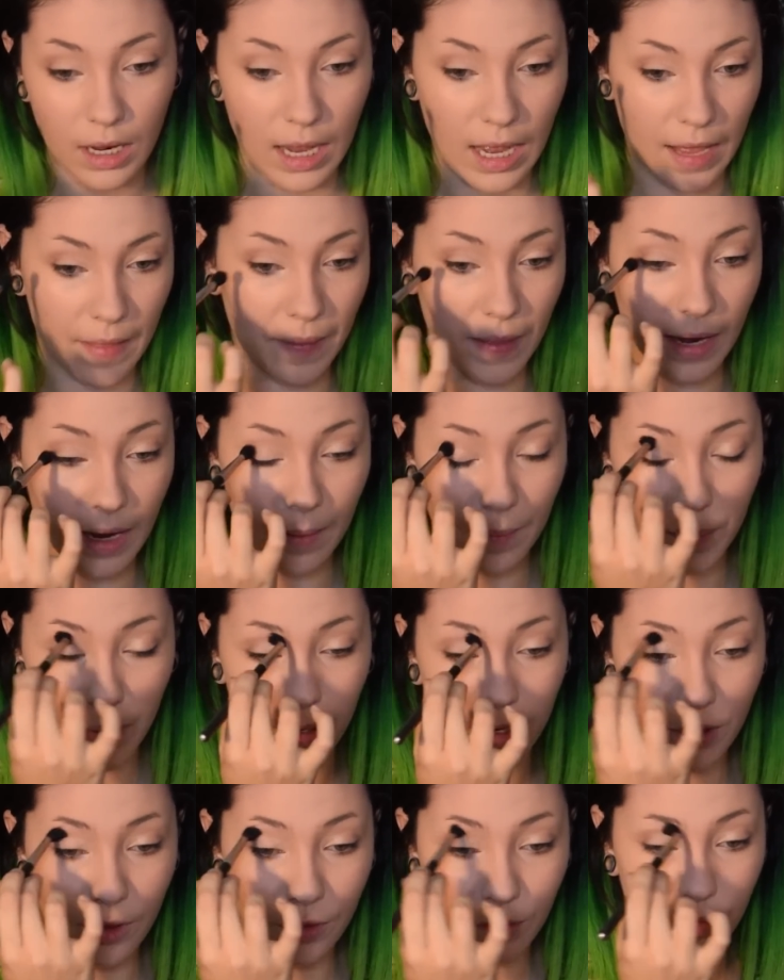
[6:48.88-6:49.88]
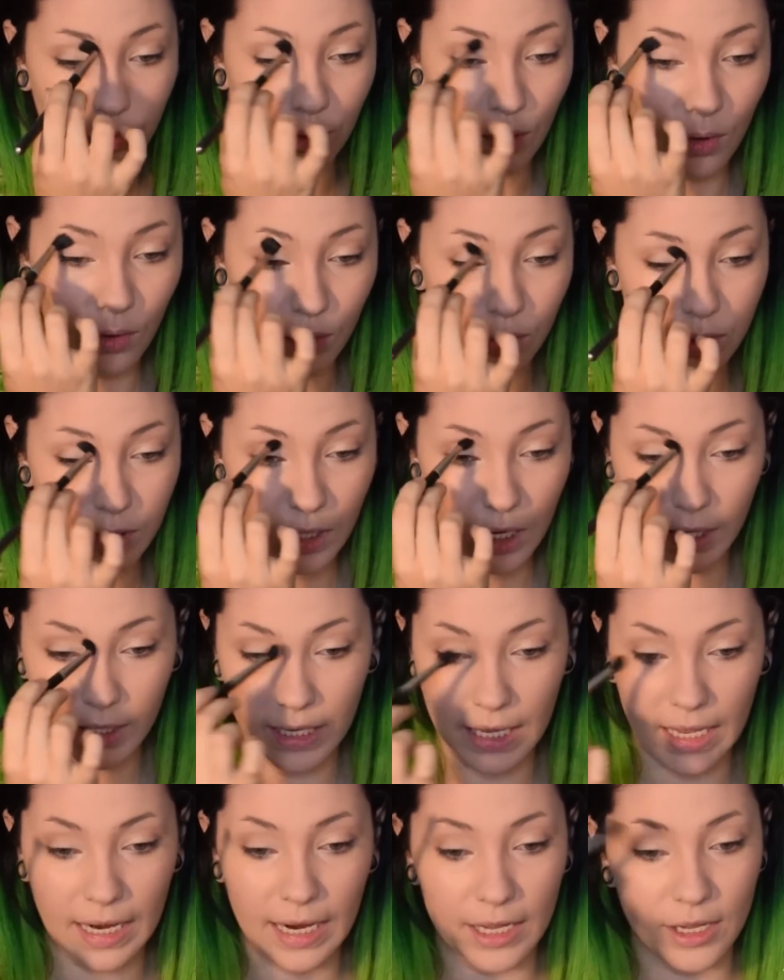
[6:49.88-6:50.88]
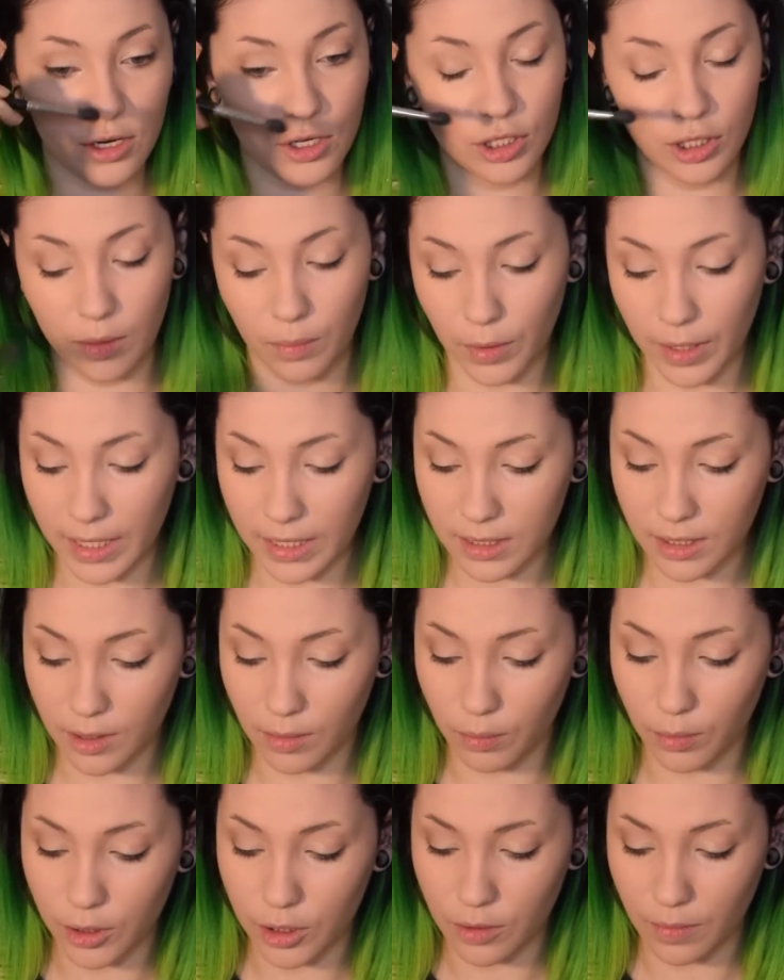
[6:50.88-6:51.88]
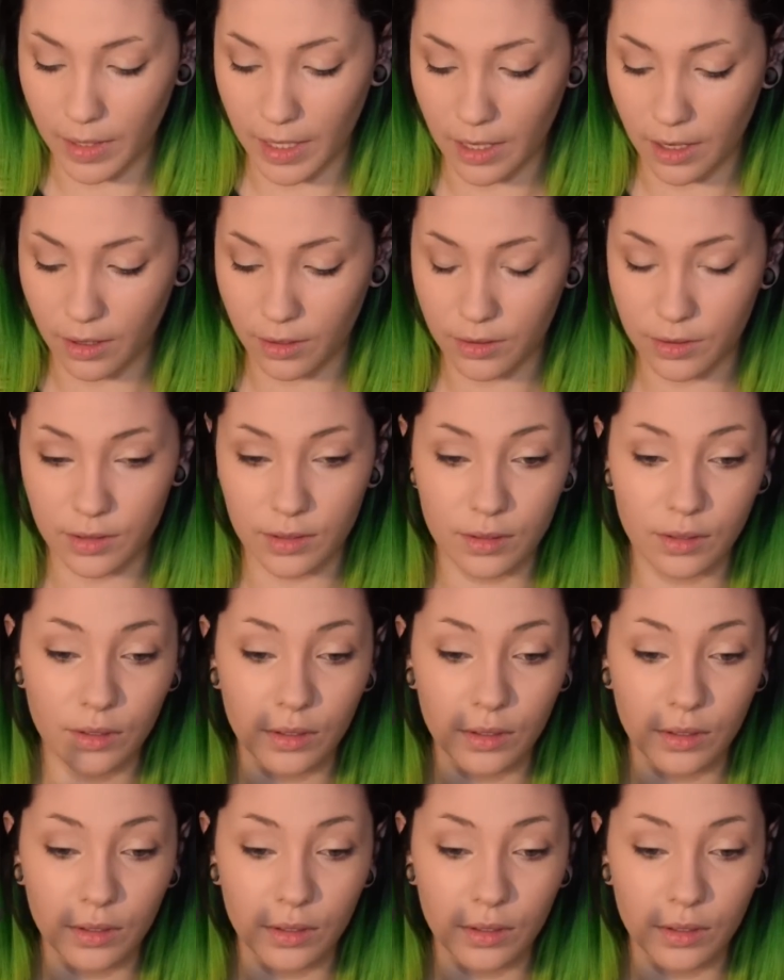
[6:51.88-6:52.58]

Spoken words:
And then I put it through the whole socket, and I usually bring it to the bridge of my nose.